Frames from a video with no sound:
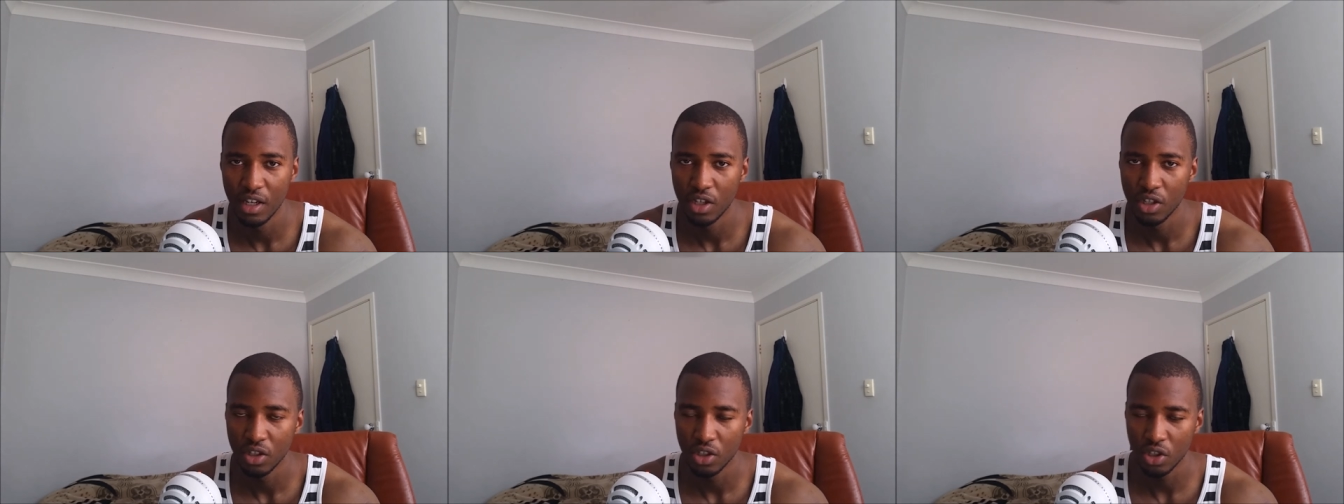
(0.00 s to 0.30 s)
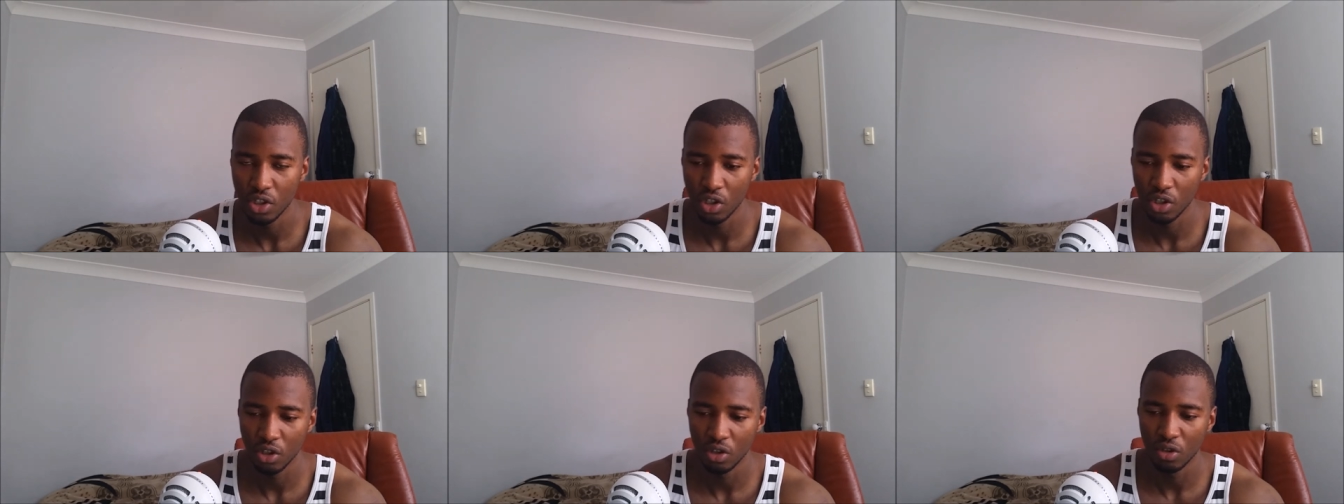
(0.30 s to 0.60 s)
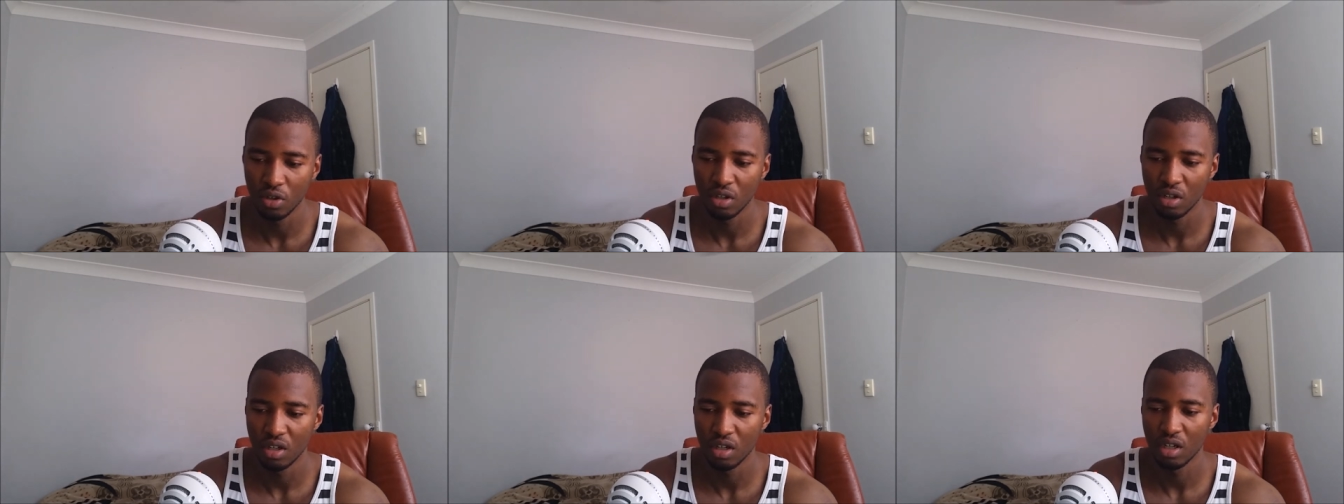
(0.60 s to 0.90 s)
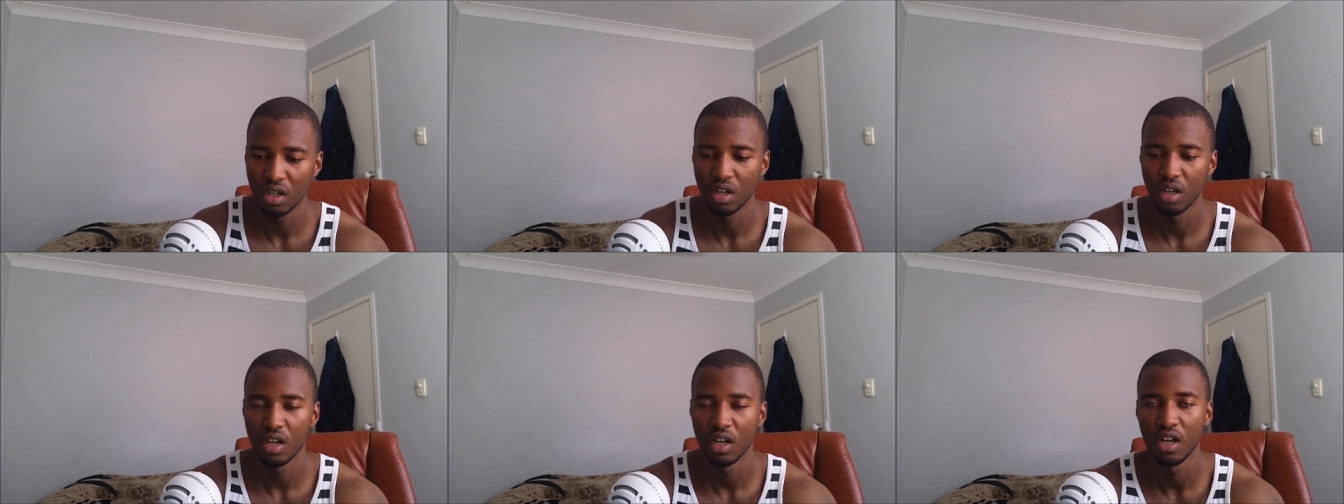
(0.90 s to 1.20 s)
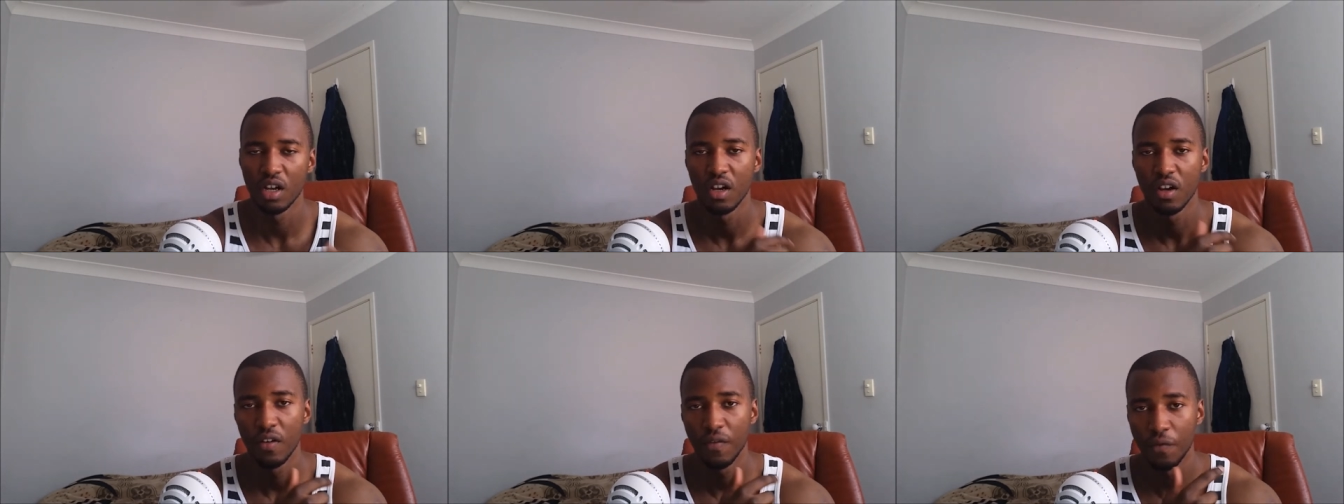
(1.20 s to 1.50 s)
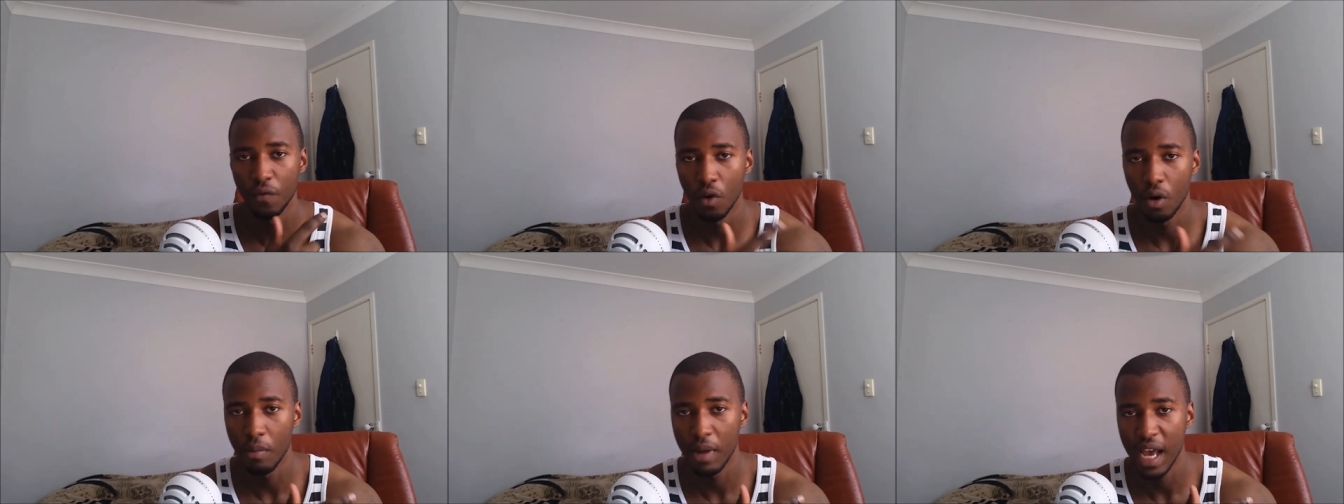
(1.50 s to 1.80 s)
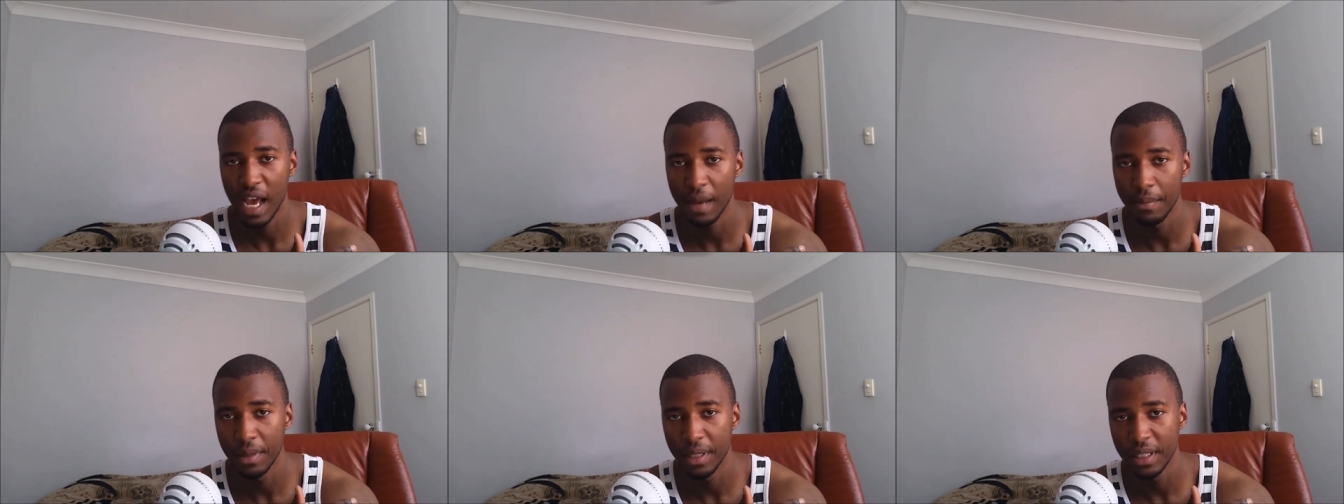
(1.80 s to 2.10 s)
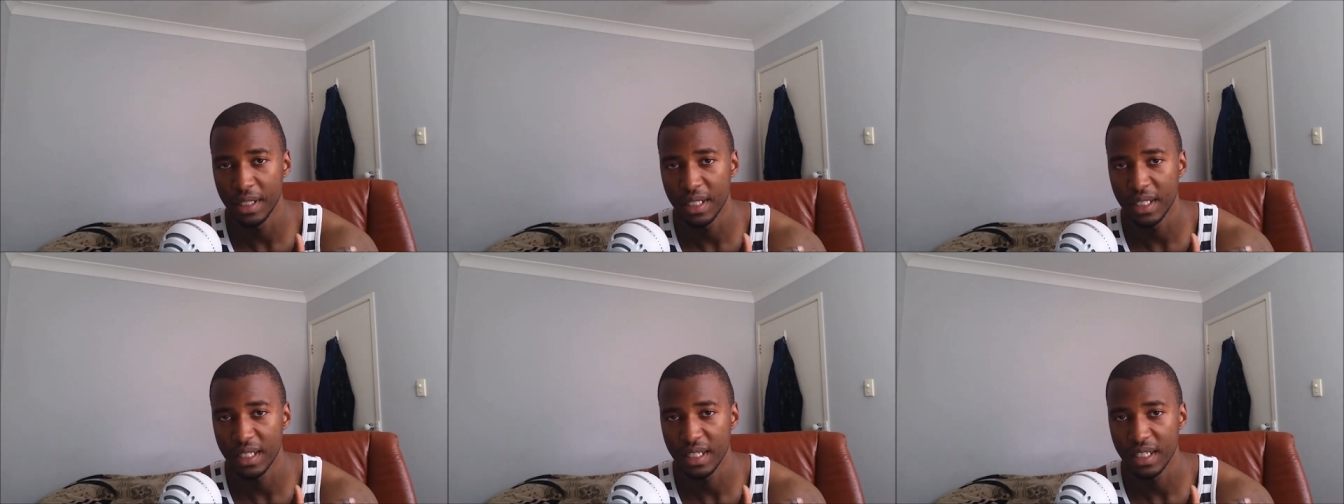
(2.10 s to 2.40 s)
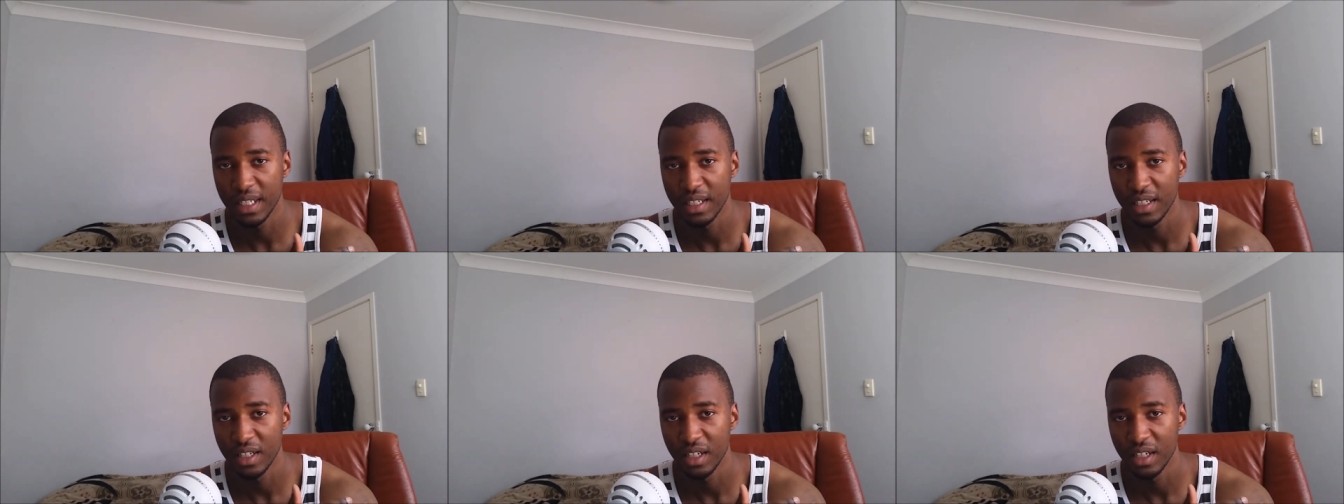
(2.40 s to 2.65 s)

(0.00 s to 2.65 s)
So form habits.